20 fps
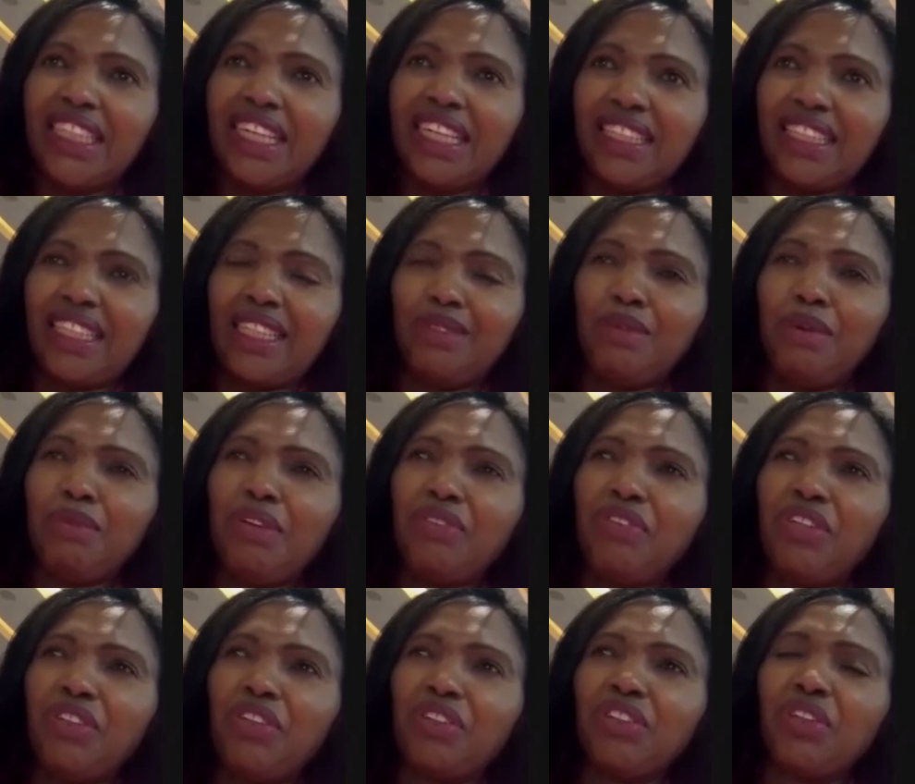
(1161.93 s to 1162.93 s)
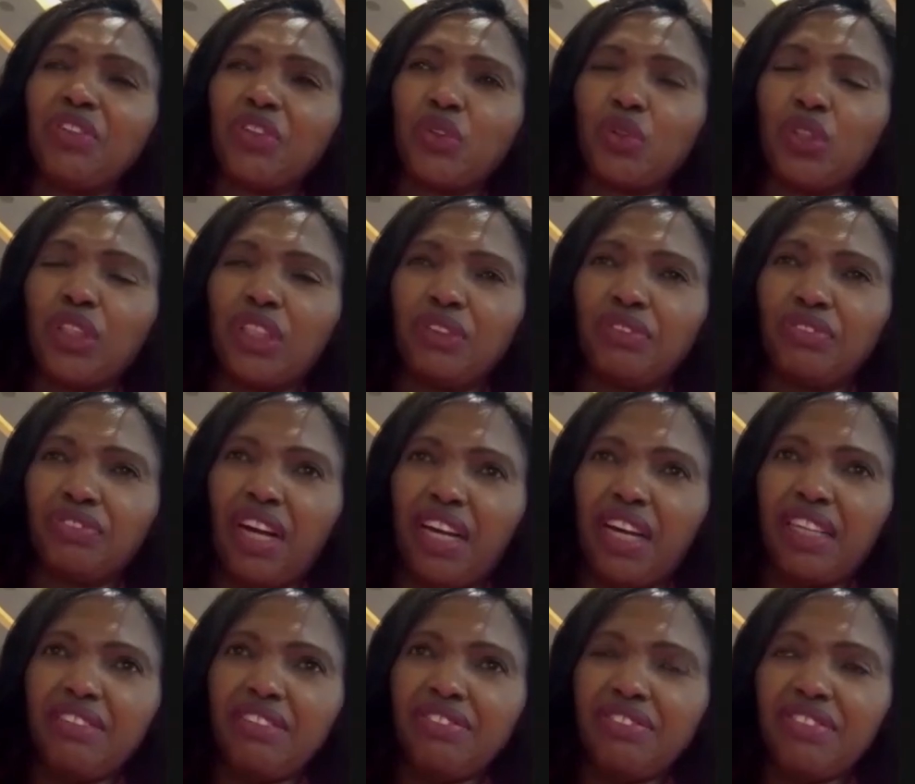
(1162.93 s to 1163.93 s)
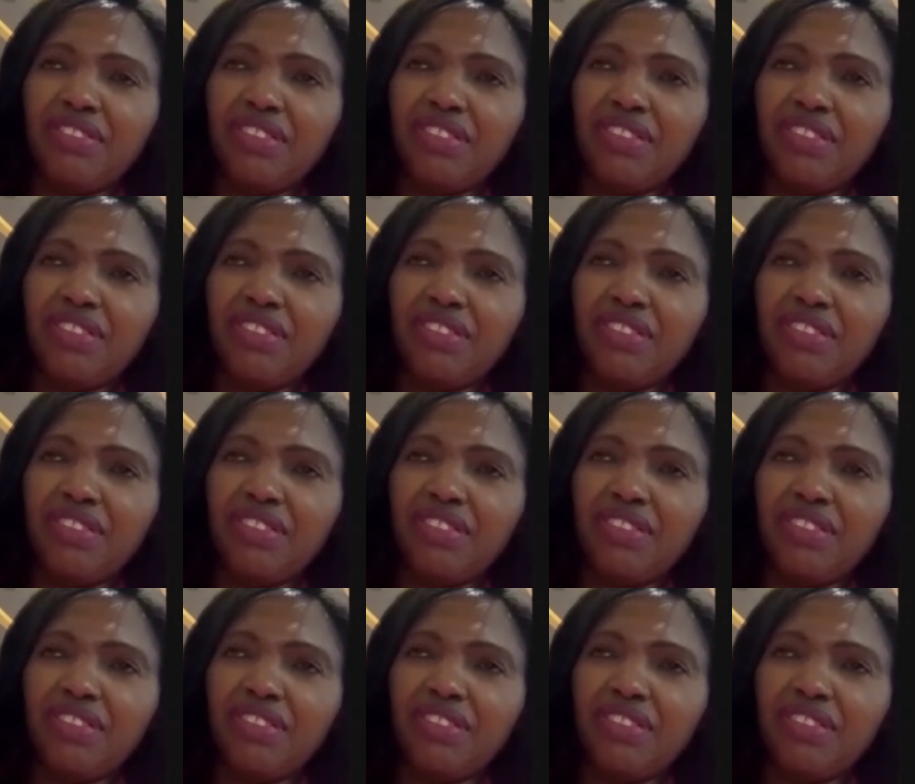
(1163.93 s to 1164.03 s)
And I remember even when I was 25,